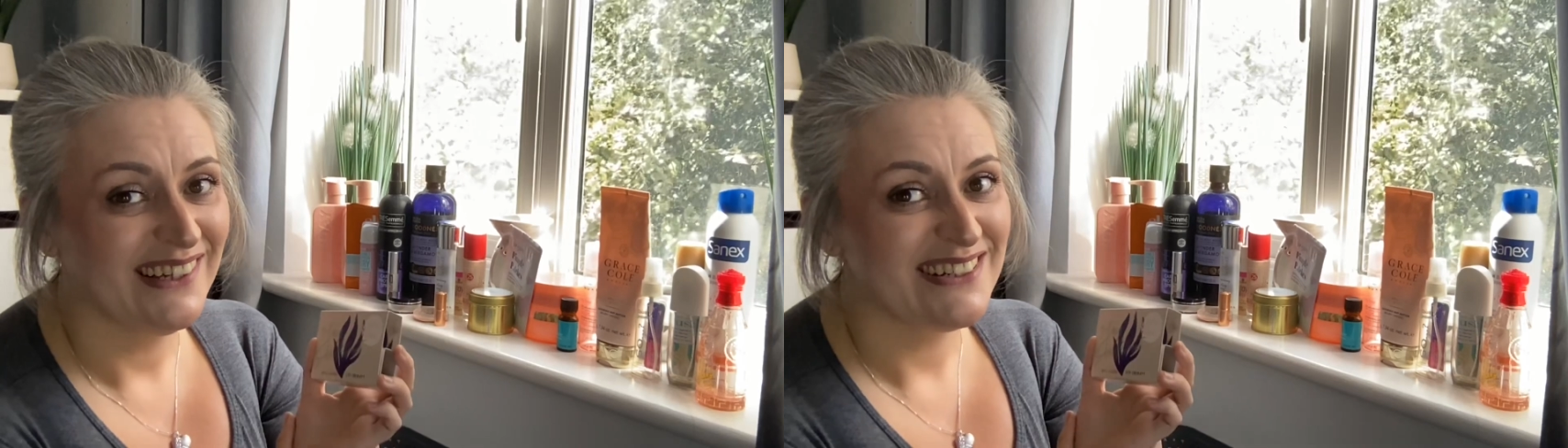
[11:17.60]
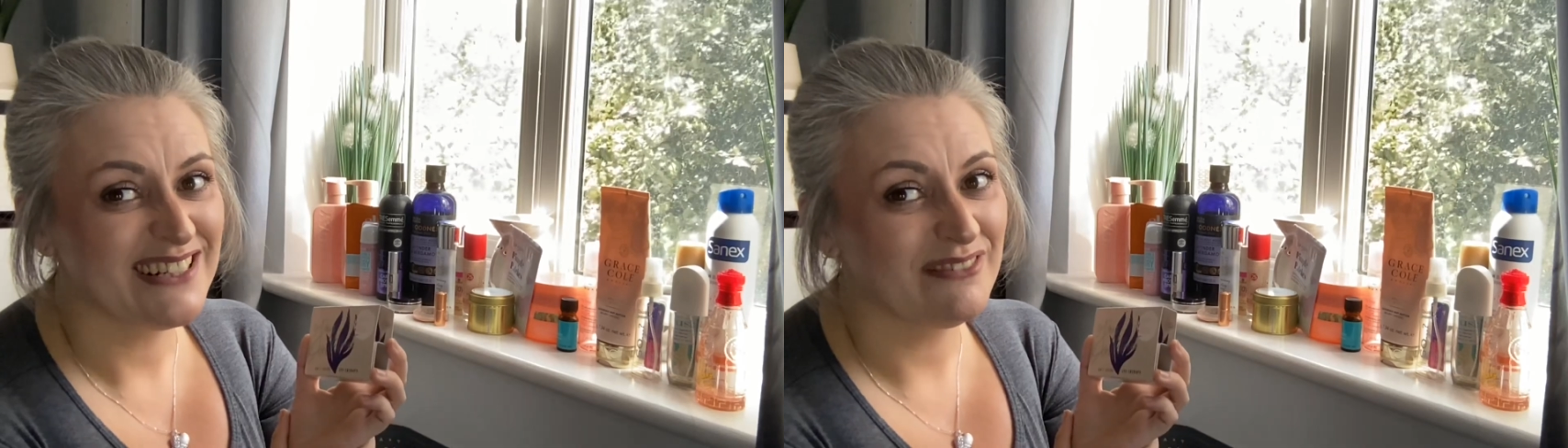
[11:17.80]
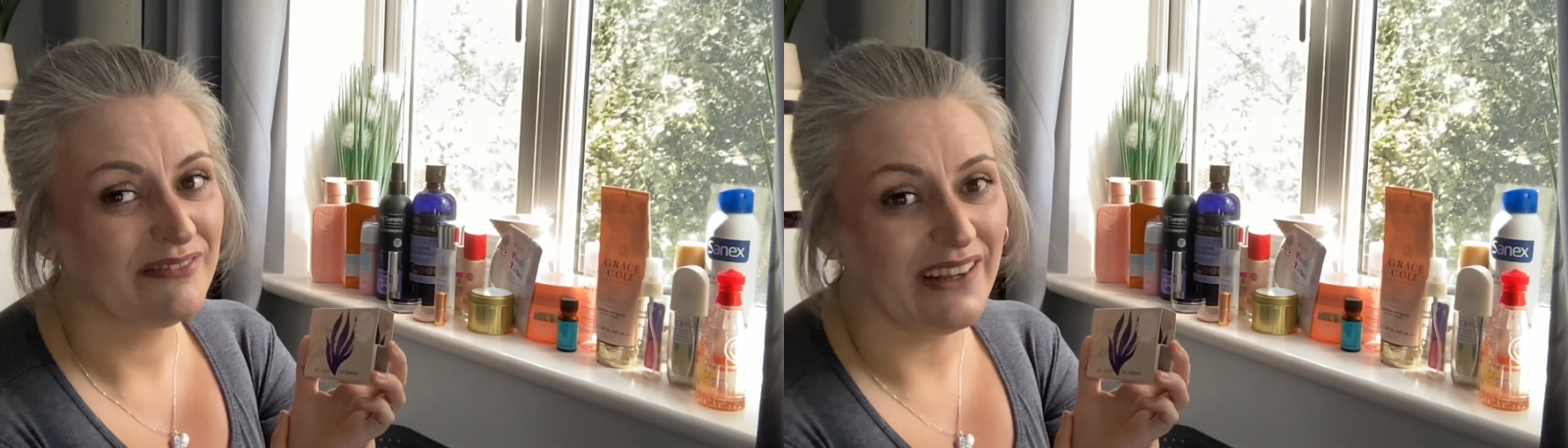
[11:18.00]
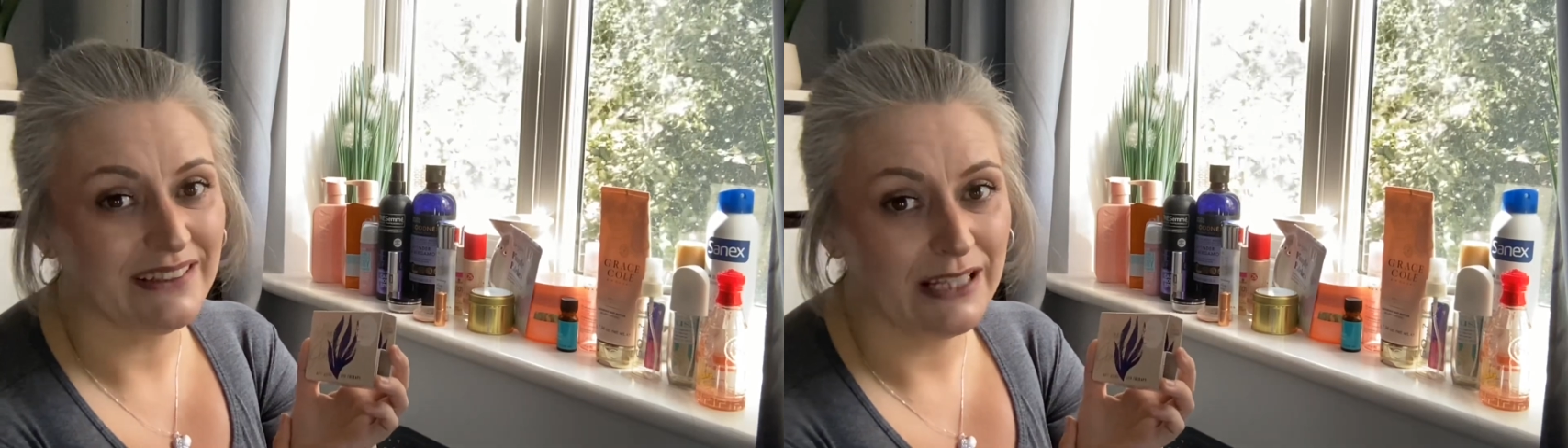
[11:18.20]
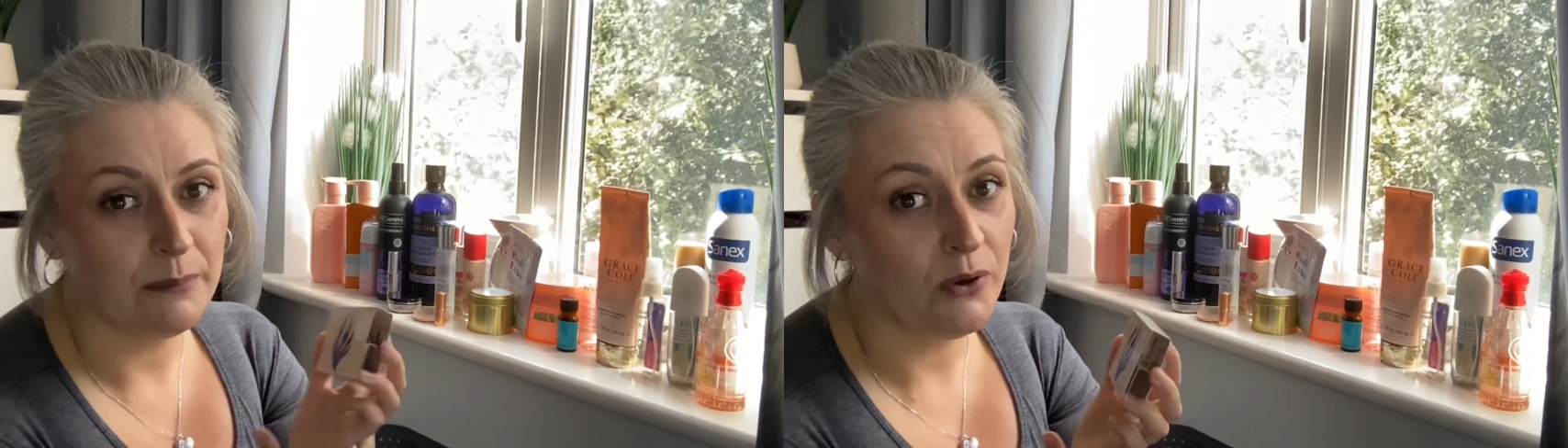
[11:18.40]
didn't
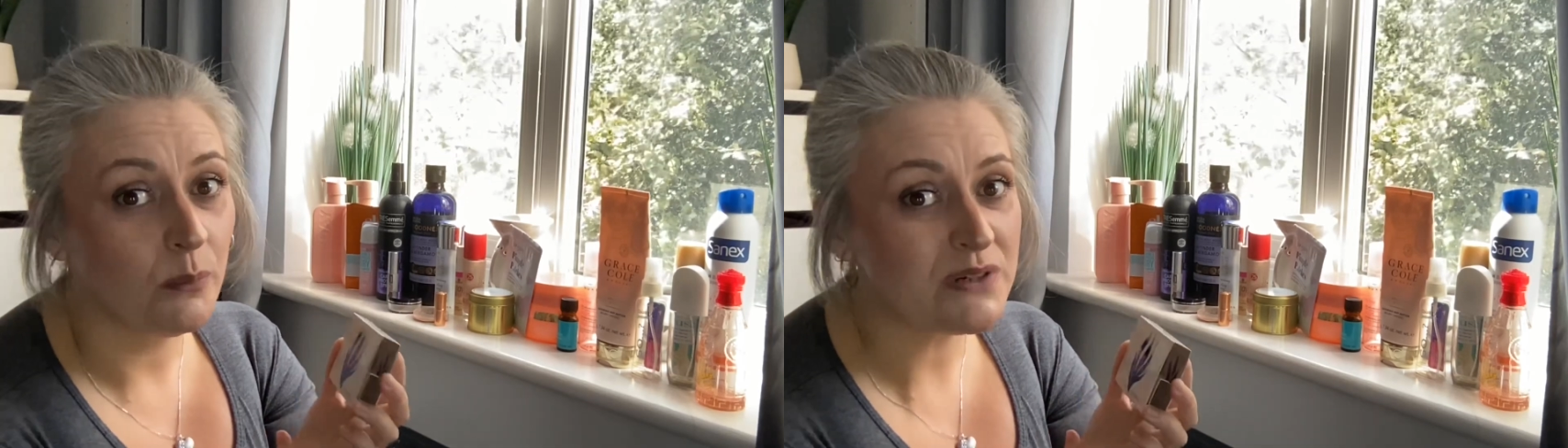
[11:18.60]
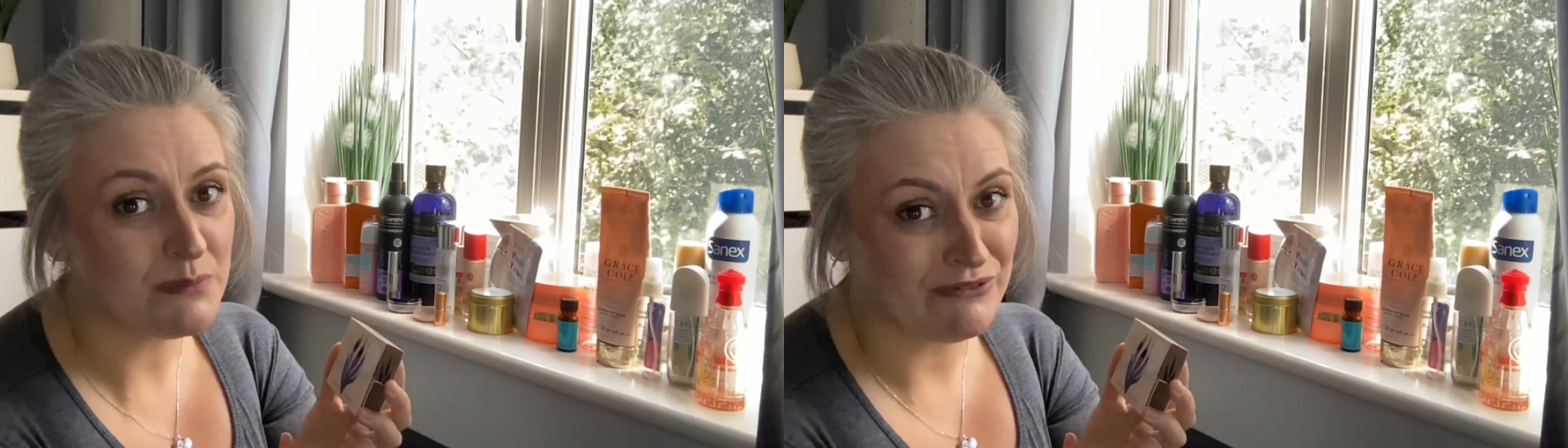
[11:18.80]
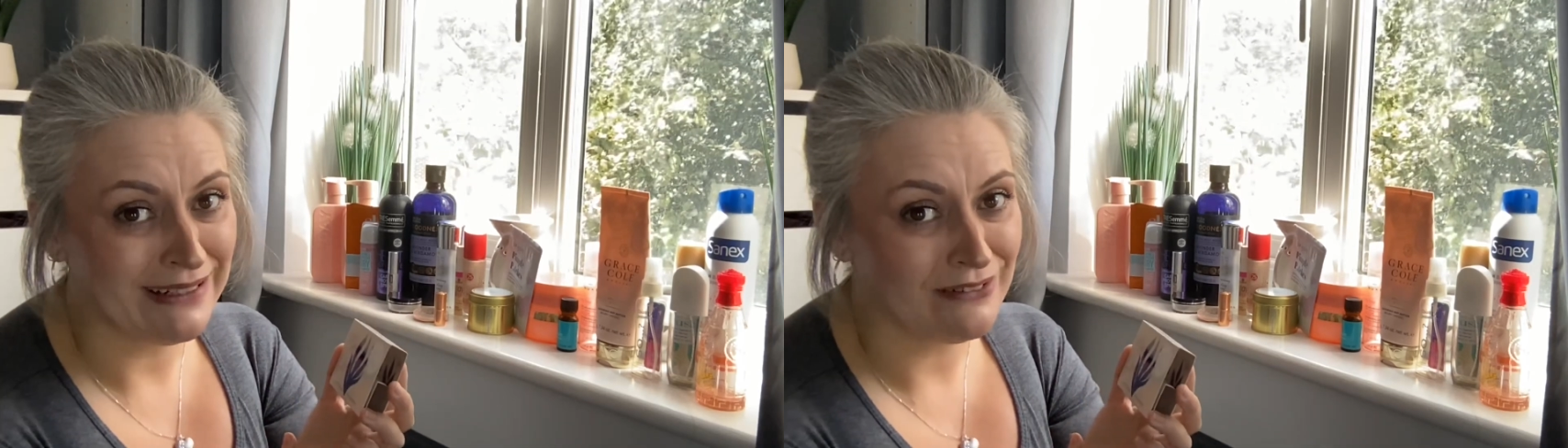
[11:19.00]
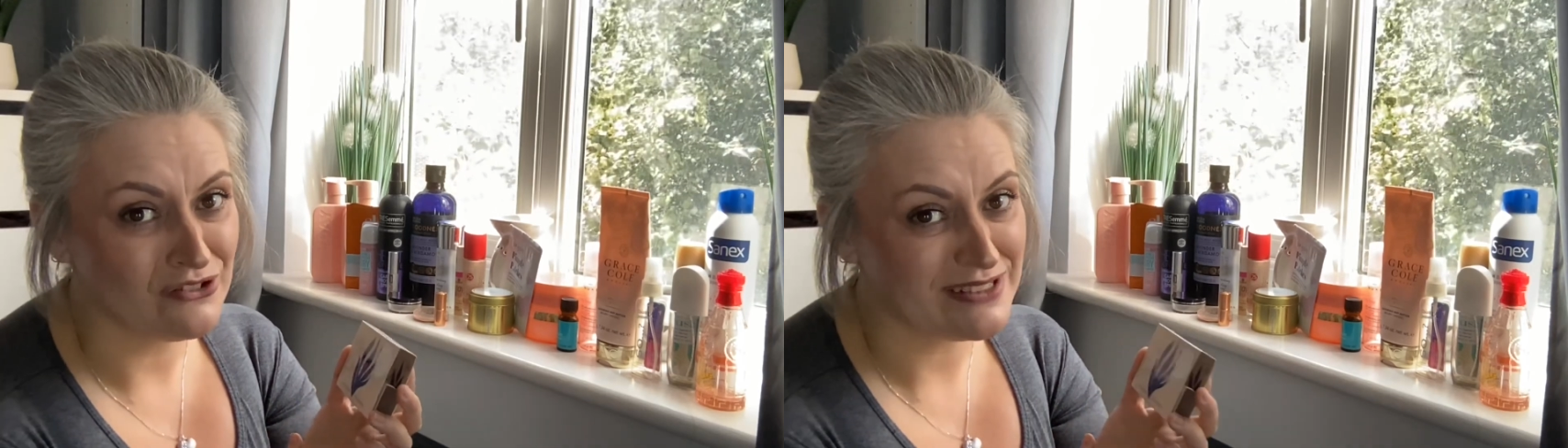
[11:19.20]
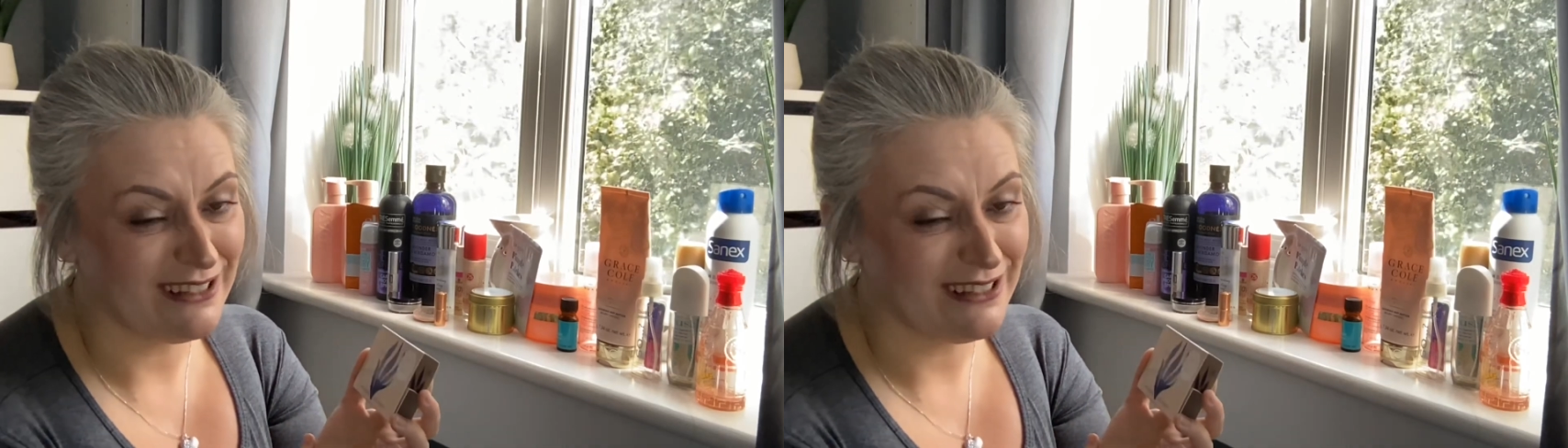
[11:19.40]
find that it plumped my wrinkles